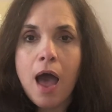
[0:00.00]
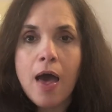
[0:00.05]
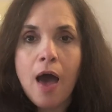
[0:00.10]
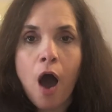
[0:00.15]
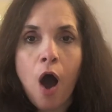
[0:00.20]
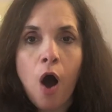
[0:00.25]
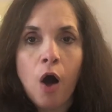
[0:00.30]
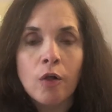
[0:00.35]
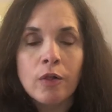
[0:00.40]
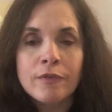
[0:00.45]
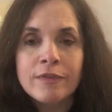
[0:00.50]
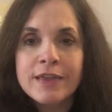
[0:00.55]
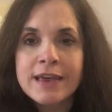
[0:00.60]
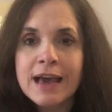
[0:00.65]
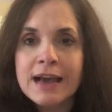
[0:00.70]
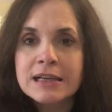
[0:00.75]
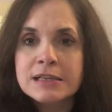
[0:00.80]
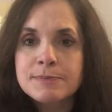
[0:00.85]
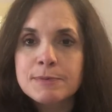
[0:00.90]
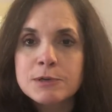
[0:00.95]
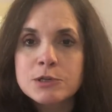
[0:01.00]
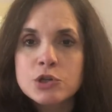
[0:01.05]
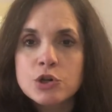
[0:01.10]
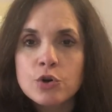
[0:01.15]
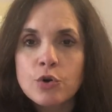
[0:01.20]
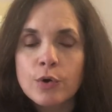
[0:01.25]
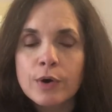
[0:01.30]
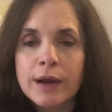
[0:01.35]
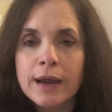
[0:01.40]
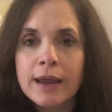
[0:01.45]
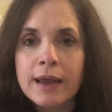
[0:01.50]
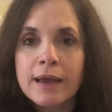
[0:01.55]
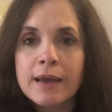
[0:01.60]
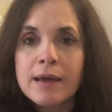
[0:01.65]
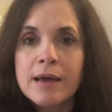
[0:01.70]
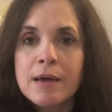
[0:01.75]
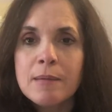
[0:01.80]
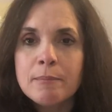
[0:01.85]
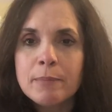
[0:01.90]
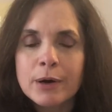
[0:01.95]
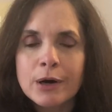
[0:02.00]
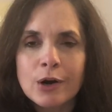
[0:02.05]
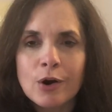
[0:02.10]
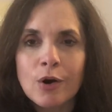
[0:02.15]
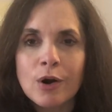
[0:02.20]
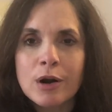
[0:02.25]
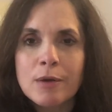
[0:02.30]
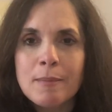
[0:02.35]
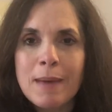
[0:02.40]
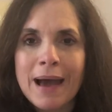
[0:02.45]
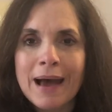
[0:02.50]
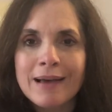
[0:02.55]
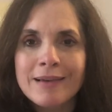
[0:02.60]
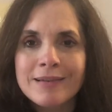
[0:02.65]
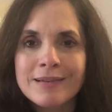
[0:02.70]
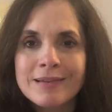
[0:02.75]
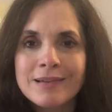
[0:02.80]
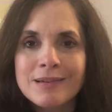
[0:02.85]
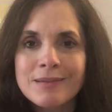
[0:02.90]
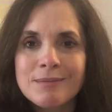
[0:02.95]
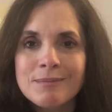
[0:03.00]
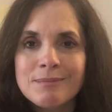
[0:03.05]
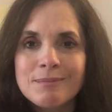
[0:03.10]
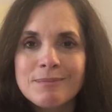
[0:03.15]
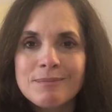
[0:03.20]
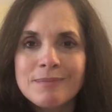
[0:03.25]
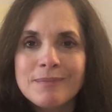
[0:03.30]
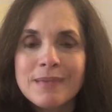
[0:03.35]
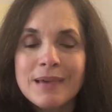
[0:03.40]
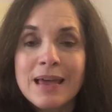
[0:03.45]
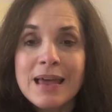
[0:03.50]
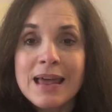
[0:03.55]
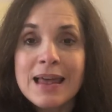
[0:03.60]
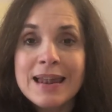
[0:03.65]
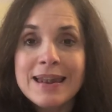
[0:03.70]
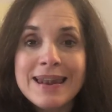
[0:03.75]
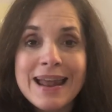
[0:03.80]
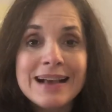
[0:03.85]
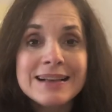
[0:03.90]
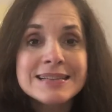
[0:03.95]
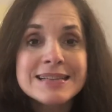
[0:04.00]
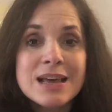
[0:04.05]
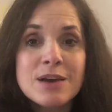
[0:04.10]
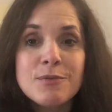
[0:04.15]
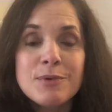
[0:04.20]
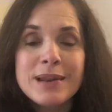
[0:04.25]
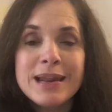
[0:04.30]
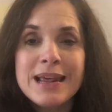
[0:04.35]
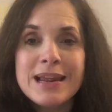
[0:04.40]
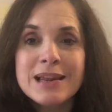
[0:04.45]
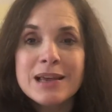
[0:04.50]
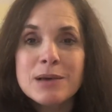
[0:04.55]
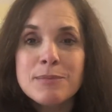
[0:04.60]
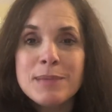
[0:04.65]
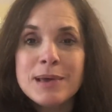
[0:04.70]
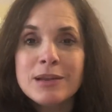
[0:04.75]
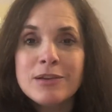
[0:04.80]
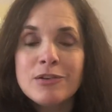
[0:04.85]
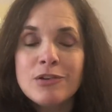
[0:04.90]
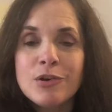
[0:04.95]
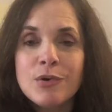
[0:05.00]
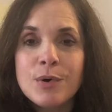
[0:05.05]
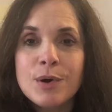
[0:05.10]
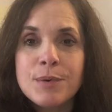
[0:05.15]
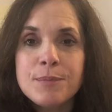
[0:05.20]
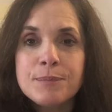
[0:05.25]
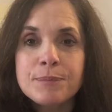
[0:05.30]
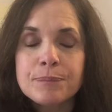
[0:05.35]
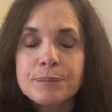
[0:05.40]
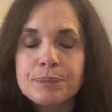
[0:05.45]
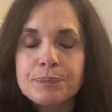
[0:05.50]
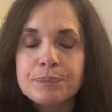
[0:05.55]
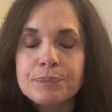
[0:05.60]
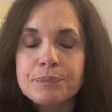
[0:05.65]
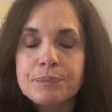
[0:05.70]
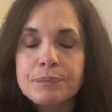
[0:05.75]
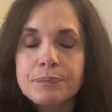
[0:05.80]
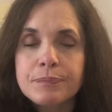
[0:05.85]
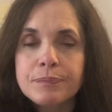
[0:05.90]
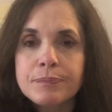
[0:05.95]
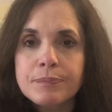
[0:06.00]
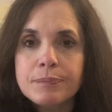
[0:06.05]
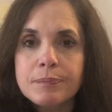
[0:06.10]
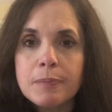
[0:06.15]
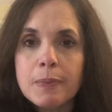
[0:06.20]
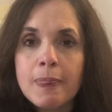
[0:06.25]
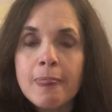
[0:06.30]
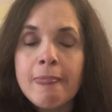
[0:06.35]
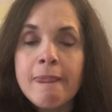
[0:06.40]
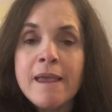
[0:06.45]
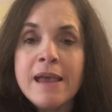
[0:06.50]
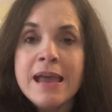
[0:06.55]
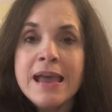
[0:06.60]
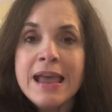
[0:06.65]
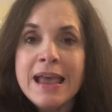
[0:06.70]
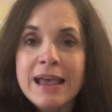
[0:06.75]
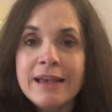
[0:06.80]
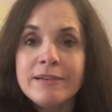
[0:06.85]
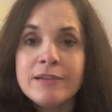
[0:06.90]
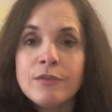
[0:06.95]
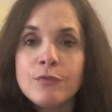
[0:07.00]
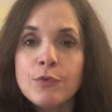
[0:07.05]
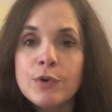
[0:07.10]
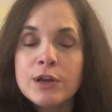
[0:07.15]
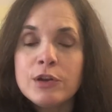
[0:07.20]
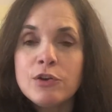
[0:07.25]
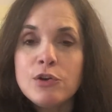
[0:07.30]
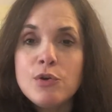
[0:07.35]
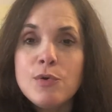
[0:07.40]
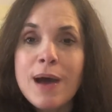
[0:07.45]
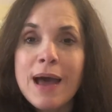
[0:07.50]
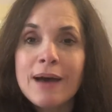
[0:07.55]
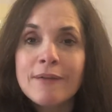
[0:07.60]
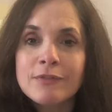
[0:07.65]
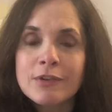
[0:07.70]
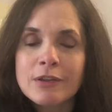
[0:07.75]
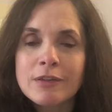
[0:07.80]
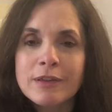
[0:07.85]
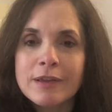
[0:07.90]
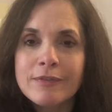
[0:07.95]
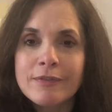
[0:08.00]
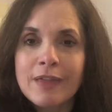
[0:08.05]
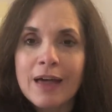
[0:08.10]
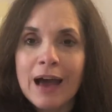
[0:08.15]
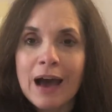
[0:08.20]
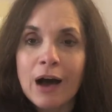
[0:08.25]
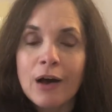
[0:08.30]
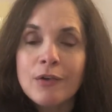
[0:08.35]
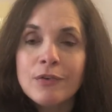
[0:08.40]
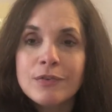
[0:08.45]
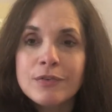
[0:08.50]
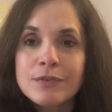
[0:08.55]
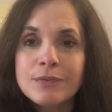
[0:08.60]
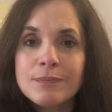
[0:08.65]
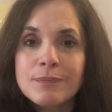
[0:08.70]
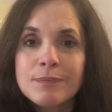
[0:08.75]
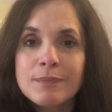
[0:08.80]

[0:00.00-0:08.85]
all of the experts agree. Put on a mask. Next thing we need to commit to doing is if we do have to leave the house,